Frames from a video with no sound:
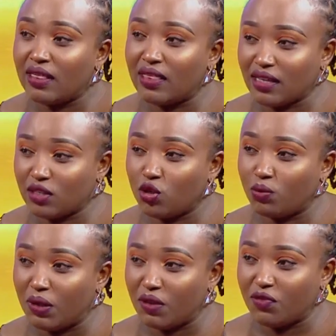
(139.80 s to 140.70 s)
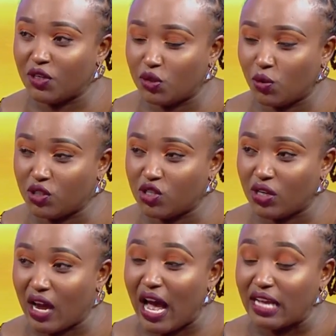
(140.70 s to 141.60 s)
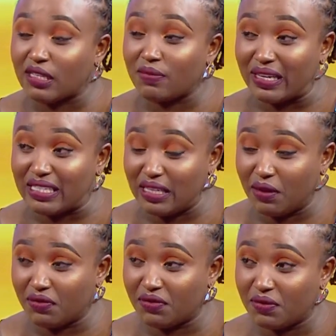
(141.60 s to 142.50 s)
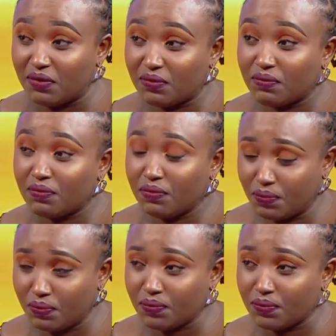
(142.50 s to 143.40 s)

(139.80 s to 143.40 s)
that should be the first question exactly. I ask myself. Exactly. Mm -hmm.